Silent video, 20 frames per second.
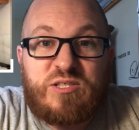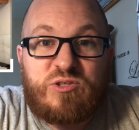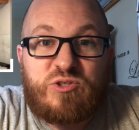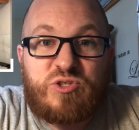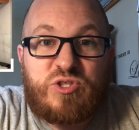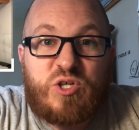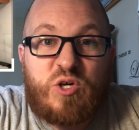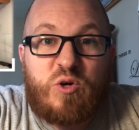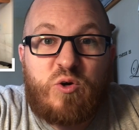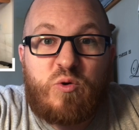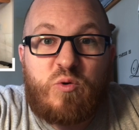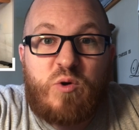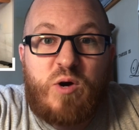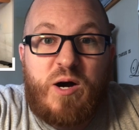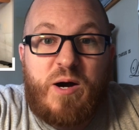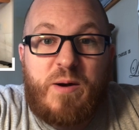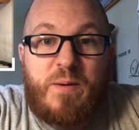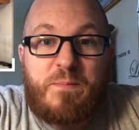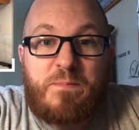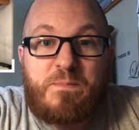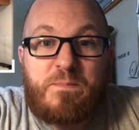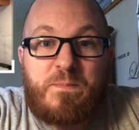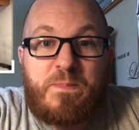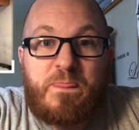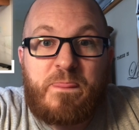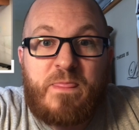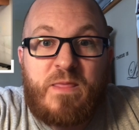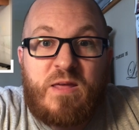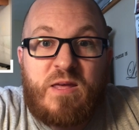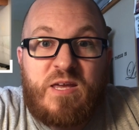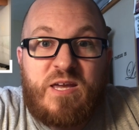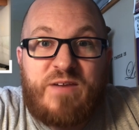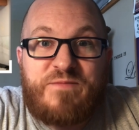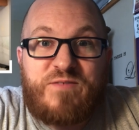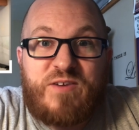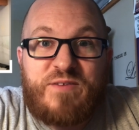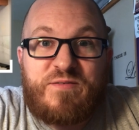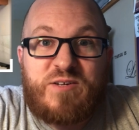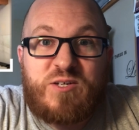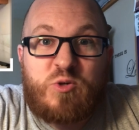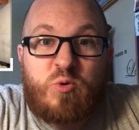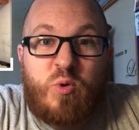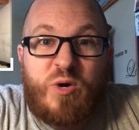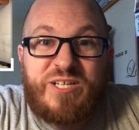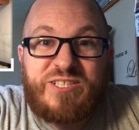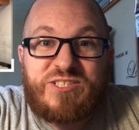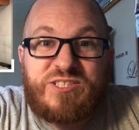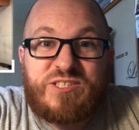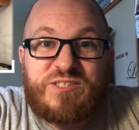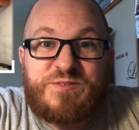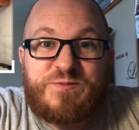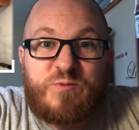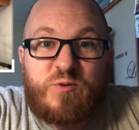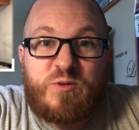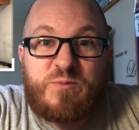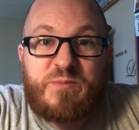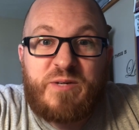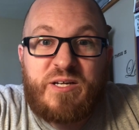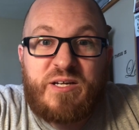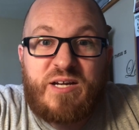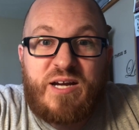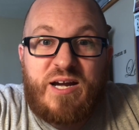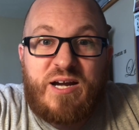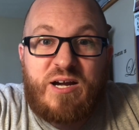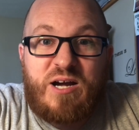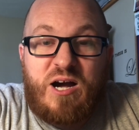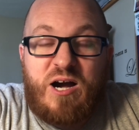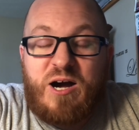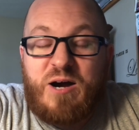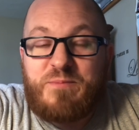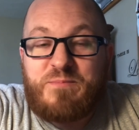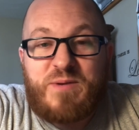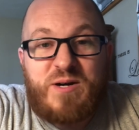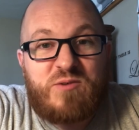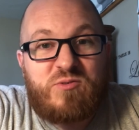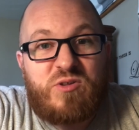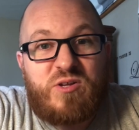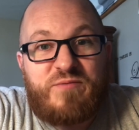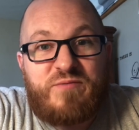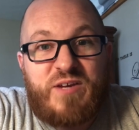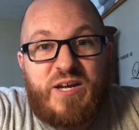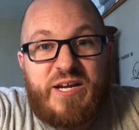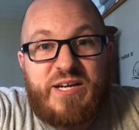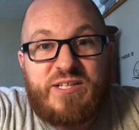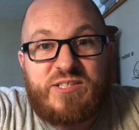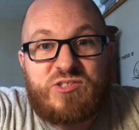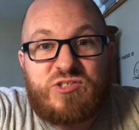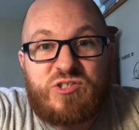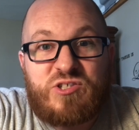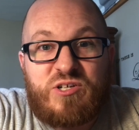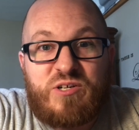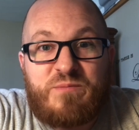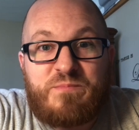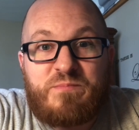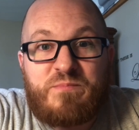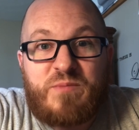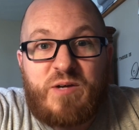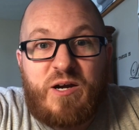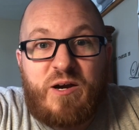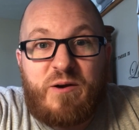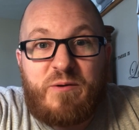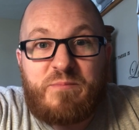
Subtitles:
So if you have any questions for me, I would love to answer them.